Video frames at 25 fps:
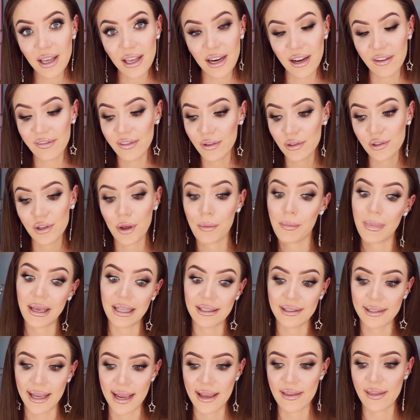and I feel so
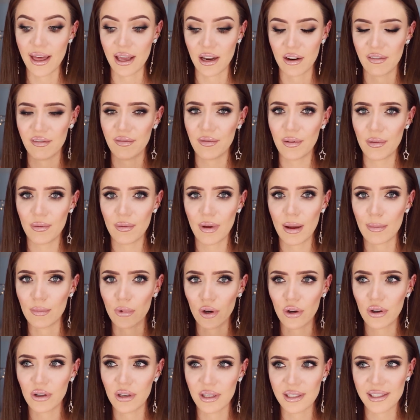mean saying that, and I'm
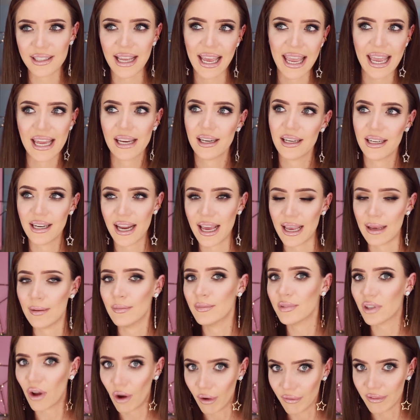not going to say any
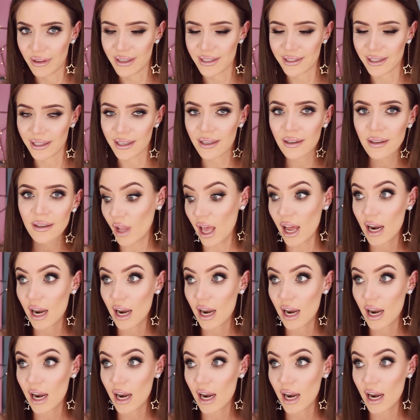names, obviously.